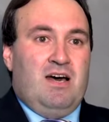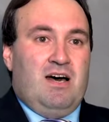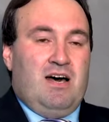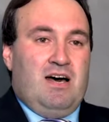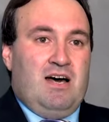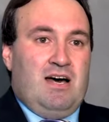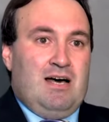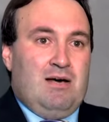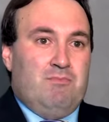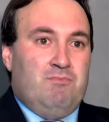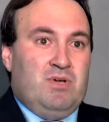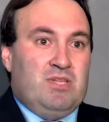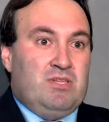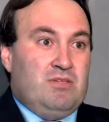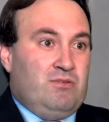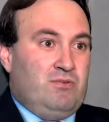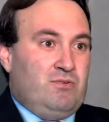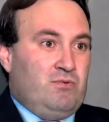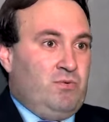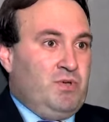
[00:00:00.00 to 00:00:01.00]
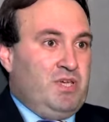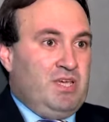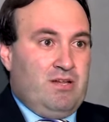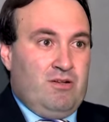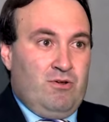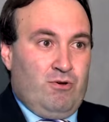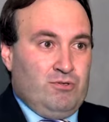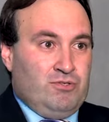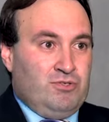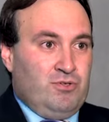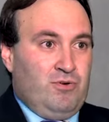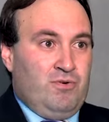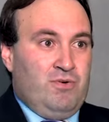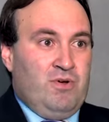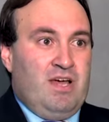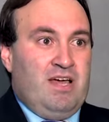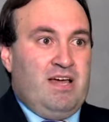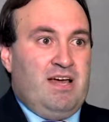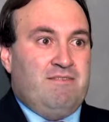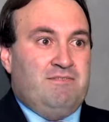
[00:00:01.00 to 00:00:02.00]
but we can
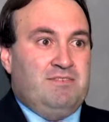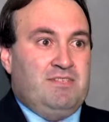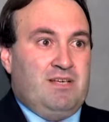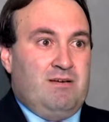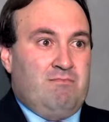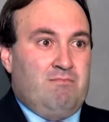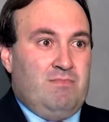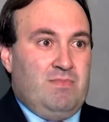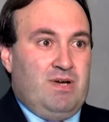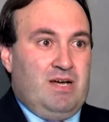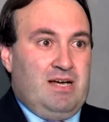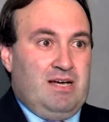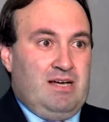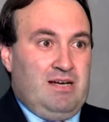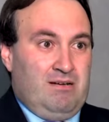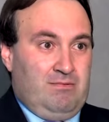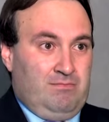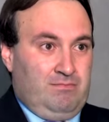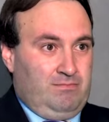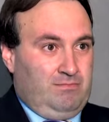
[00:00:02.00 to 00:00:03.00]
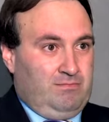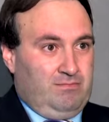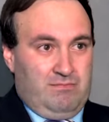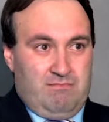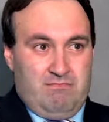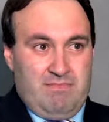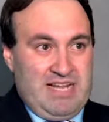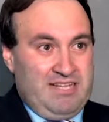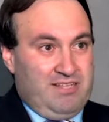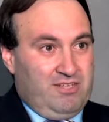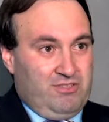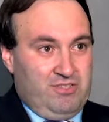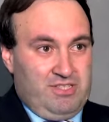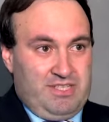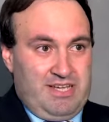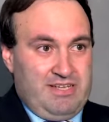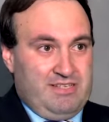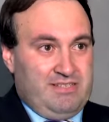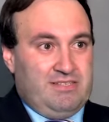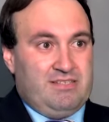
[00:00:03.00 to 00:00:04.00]
also have some mental
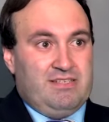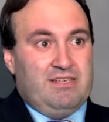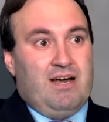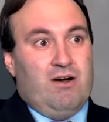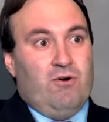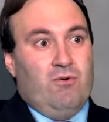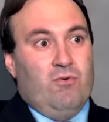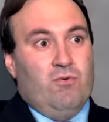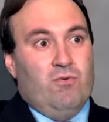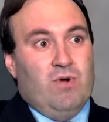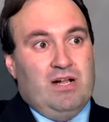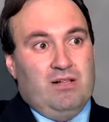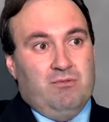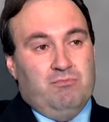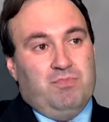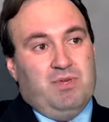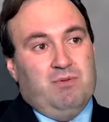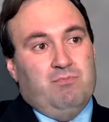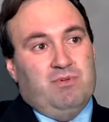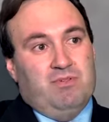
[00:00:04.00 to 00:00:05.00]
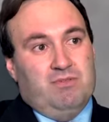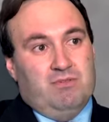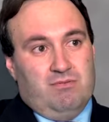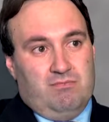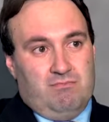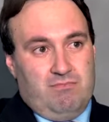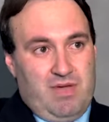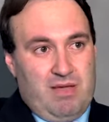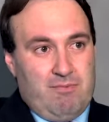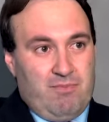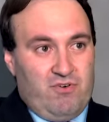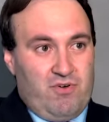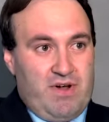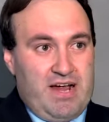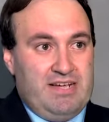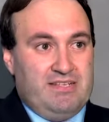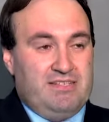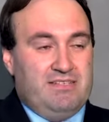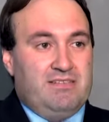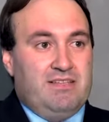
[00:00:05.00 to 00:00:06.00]
tests, how well people
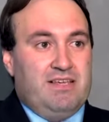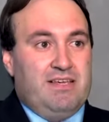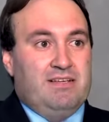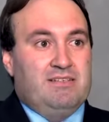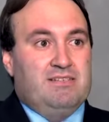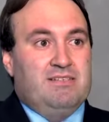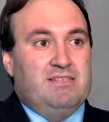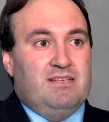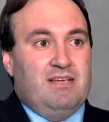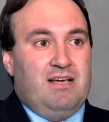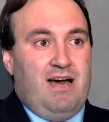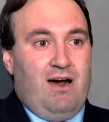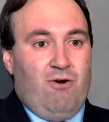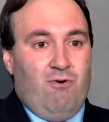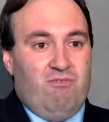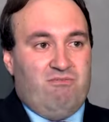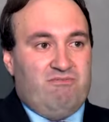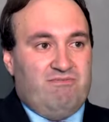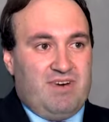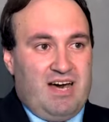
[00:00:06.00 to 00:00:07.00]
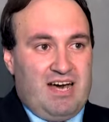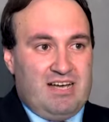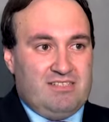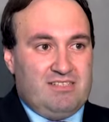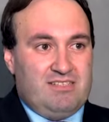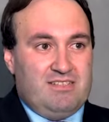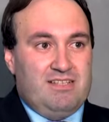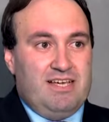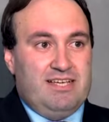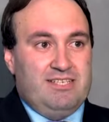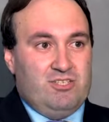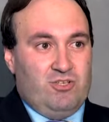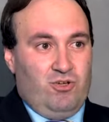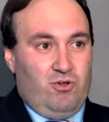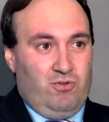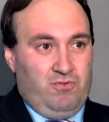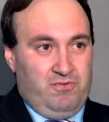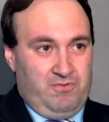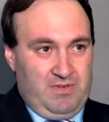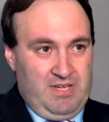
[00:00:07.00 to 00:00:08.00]
memorize things, how fast they
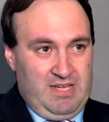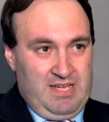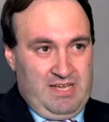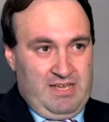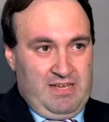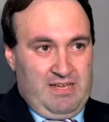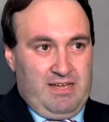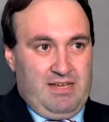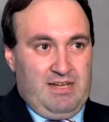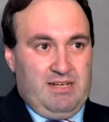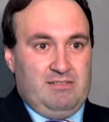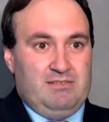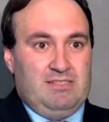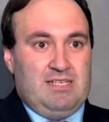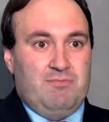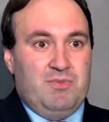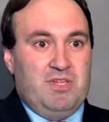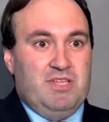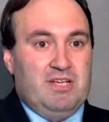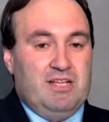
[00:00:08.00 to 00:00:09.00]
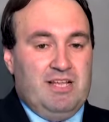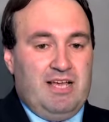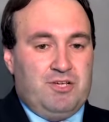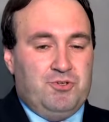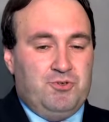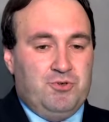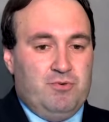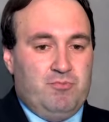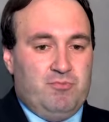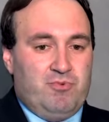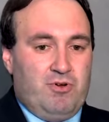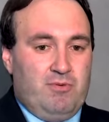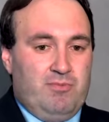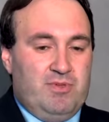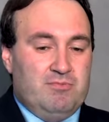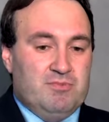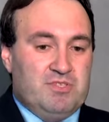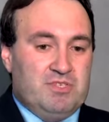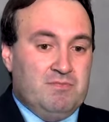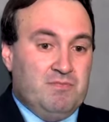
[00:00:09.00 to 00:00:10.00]
solve some intellectual
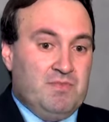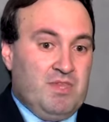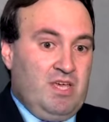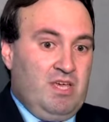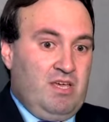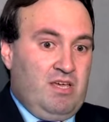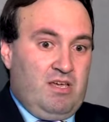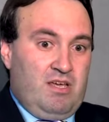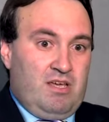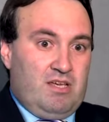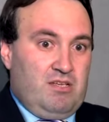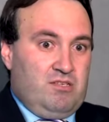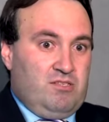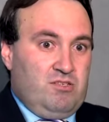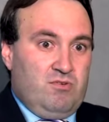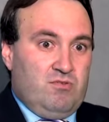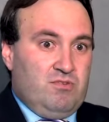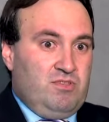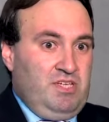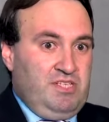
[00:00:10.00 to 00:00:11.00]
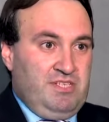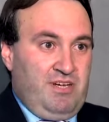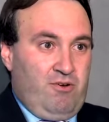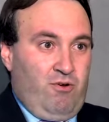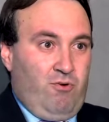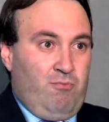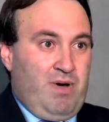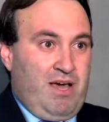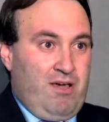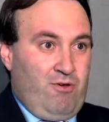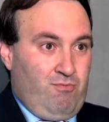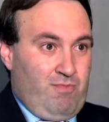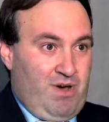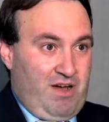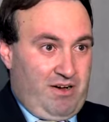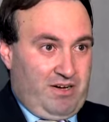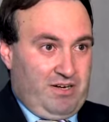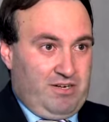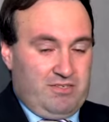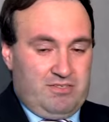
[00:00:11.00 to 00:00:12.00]
problems. So these are all
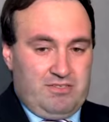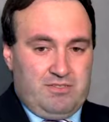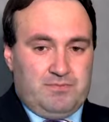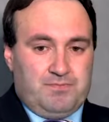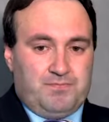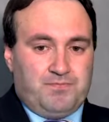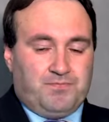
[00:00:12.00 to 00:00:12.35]
biomarkers.